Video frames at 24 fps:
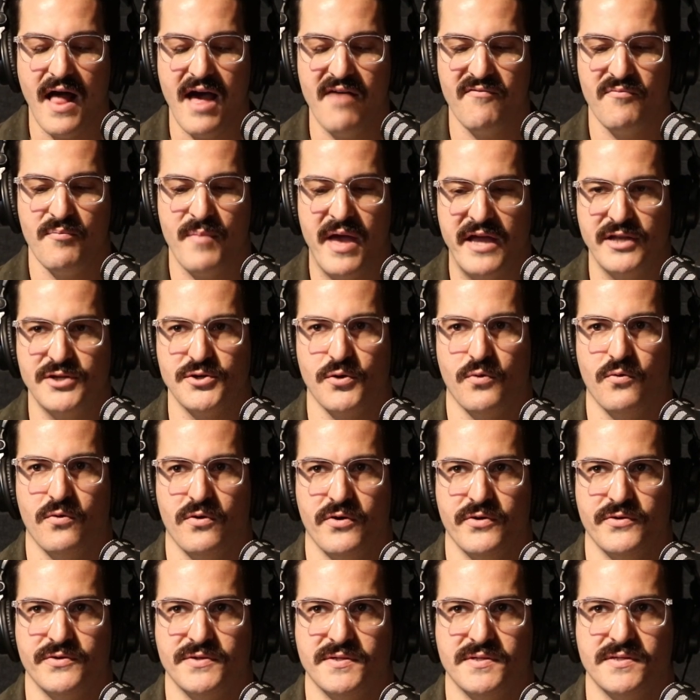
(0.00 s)

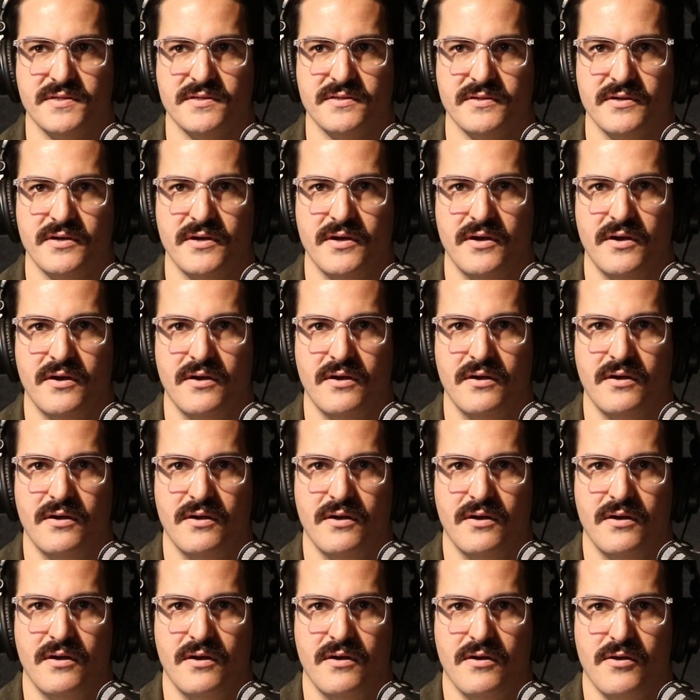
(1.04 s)
mentors
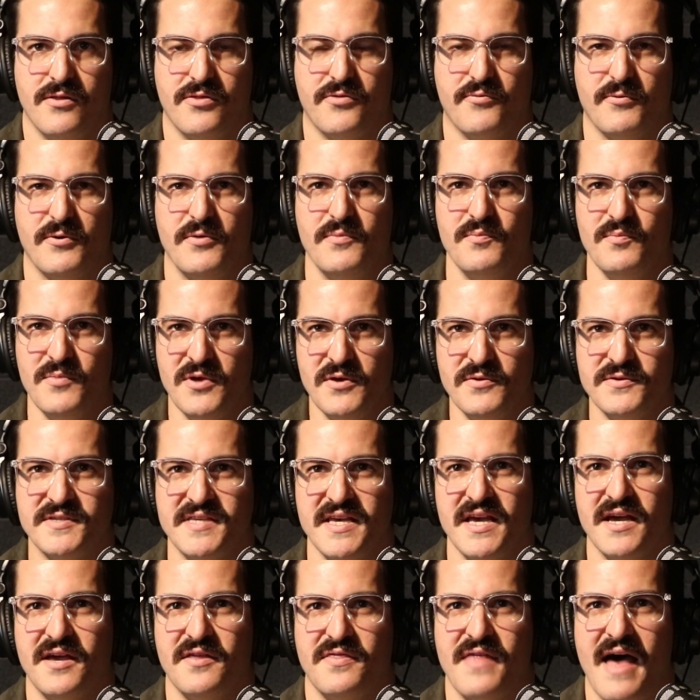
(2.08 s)
through
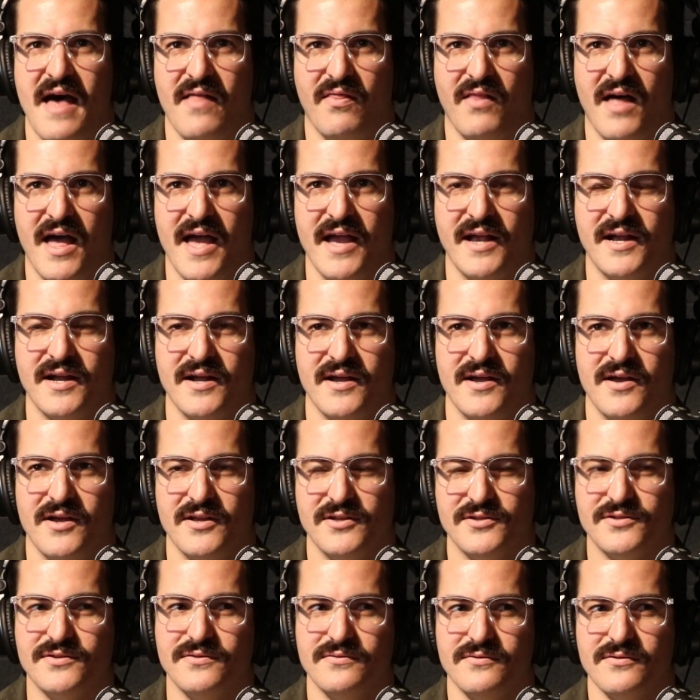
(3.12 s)
music that like
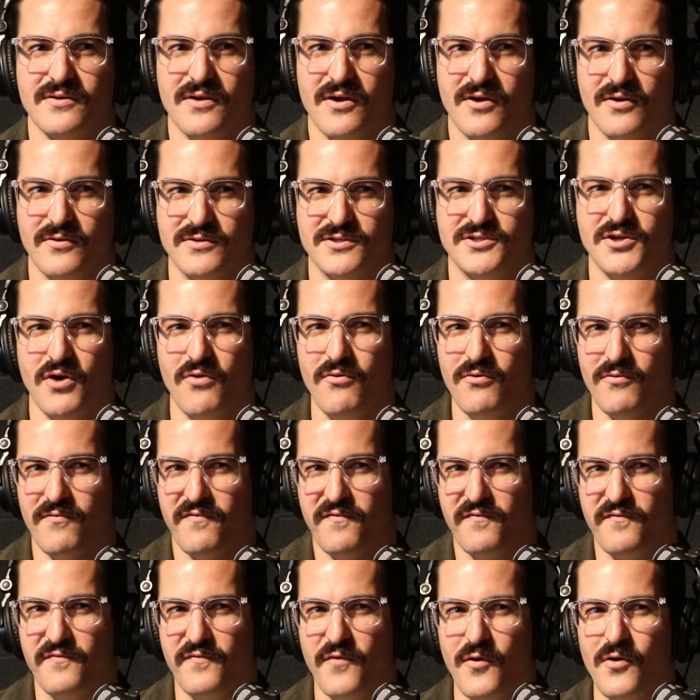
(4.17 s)
don't
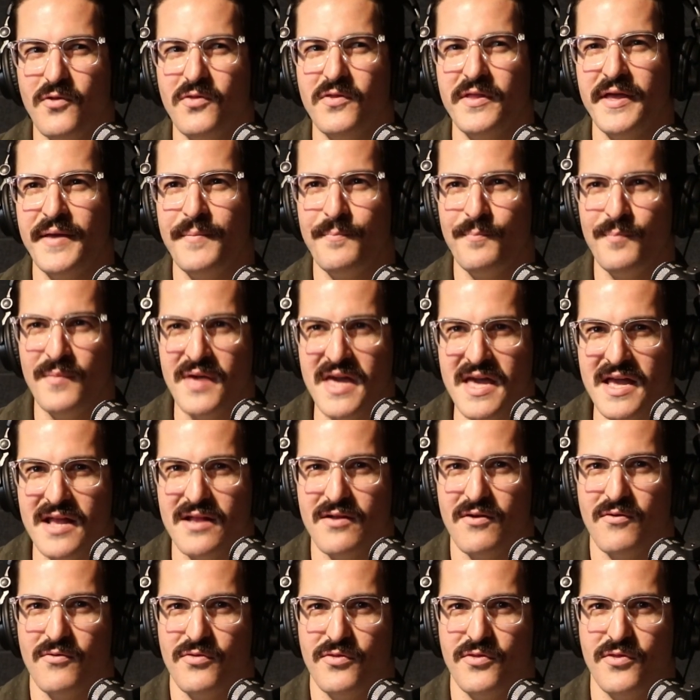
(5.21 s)
fully meet
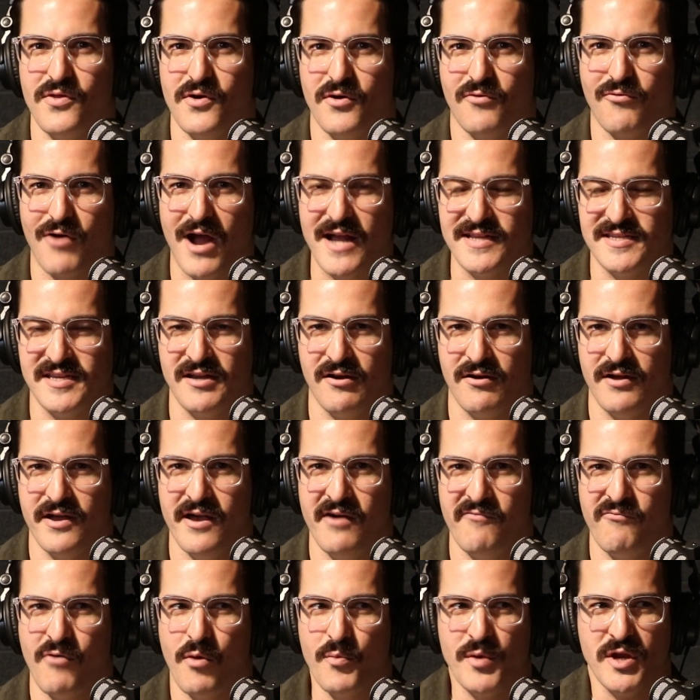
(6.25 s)
the
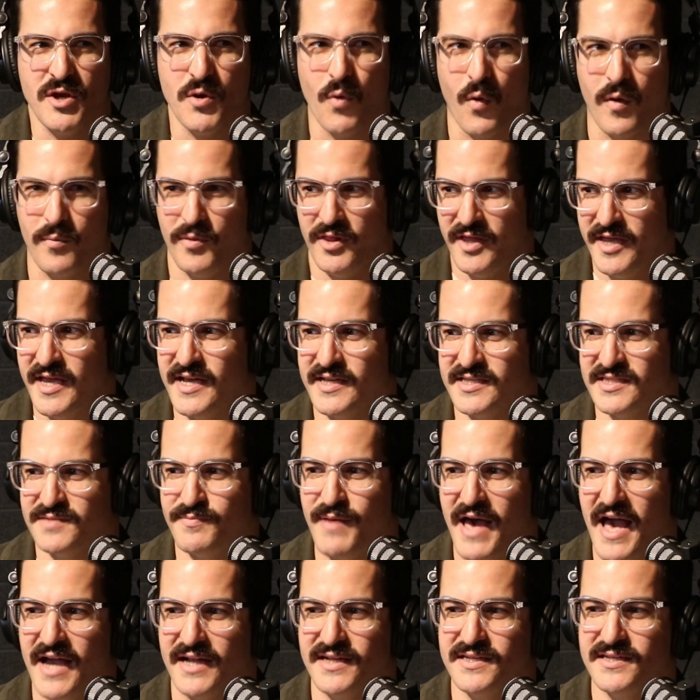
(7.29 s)
criteria of what we normally
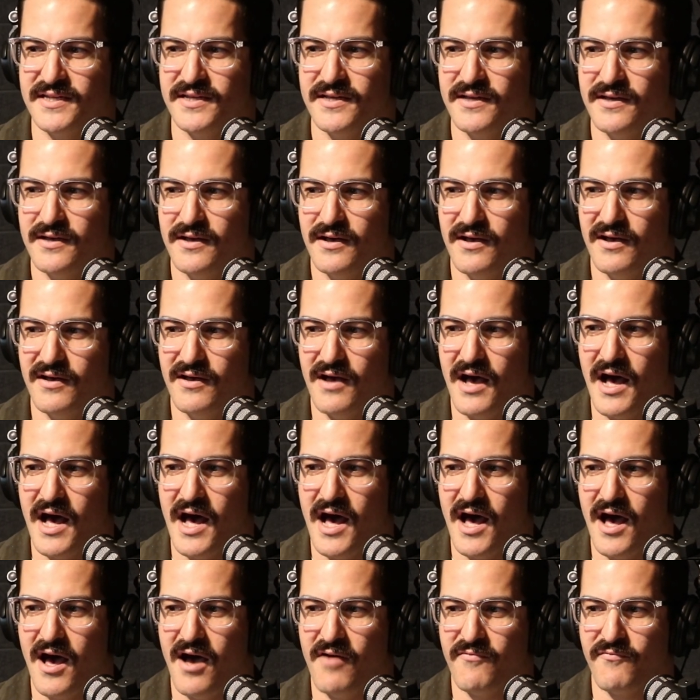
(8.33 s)
expect
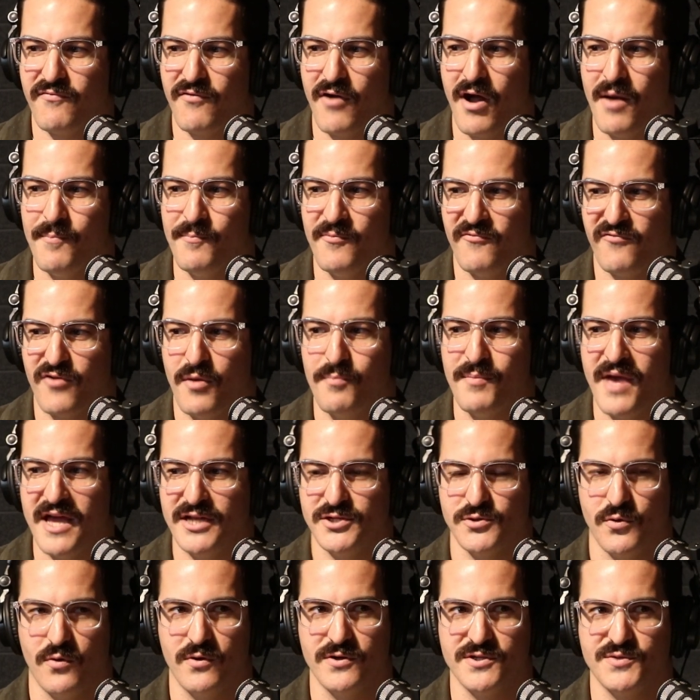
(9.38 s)
from
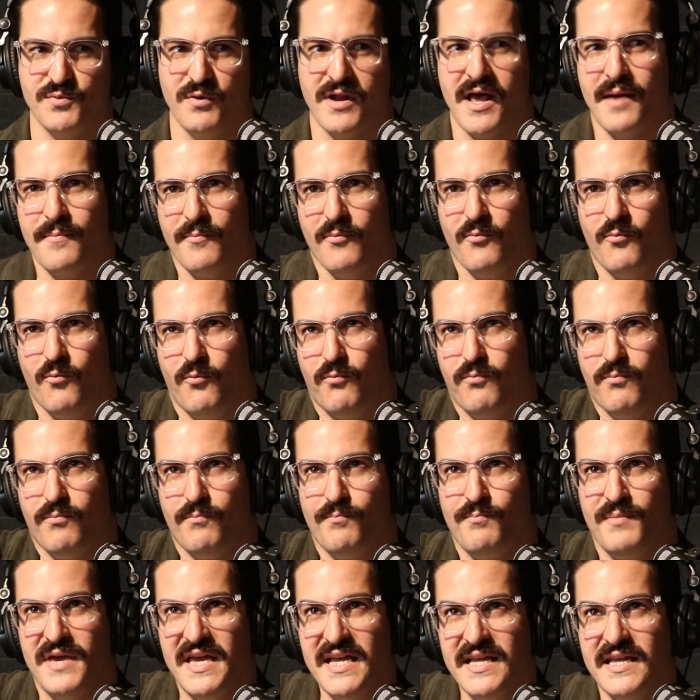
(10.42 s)
mentors. What I
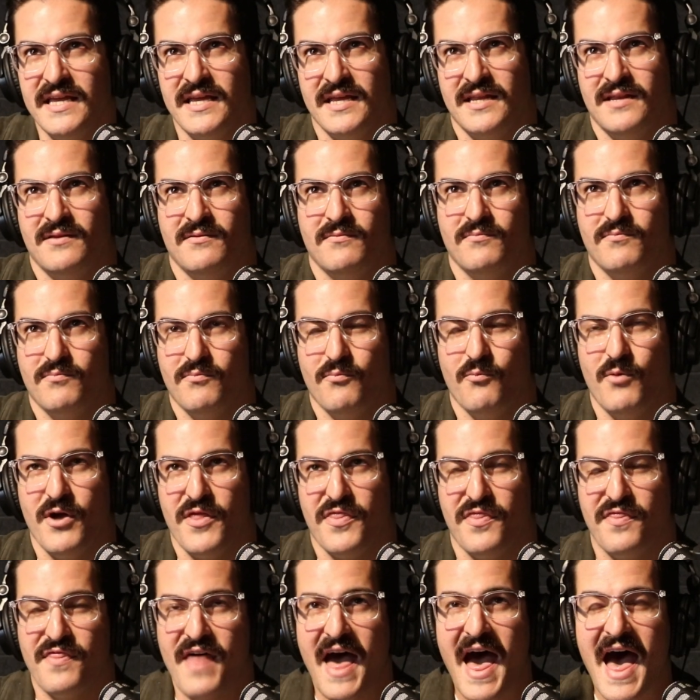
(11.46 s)
mean
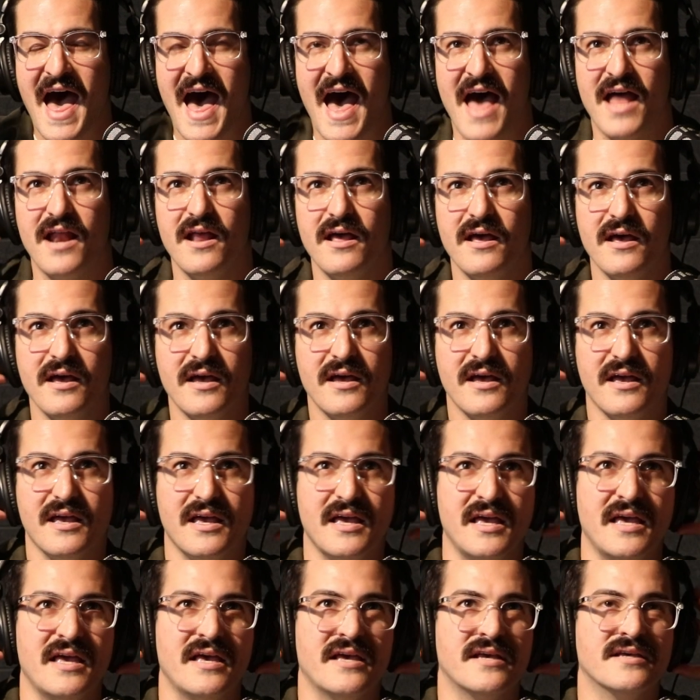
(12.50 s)
with that
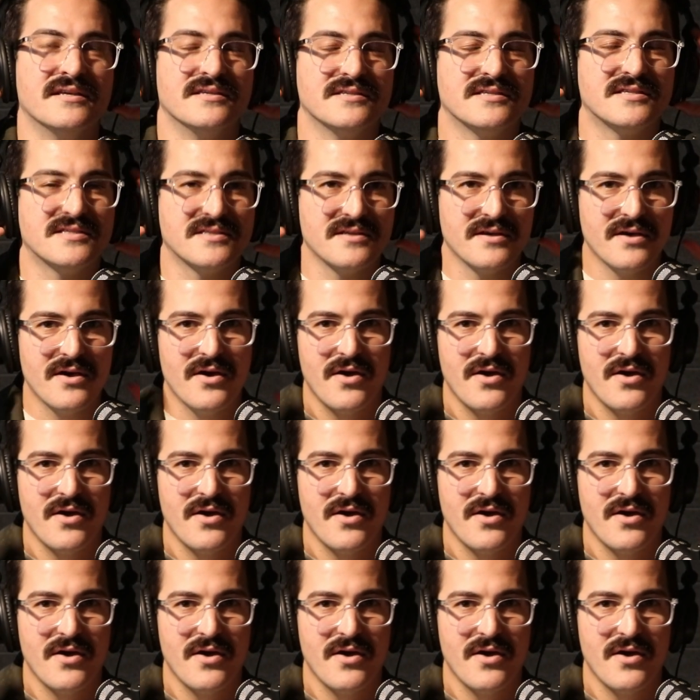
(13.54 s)
is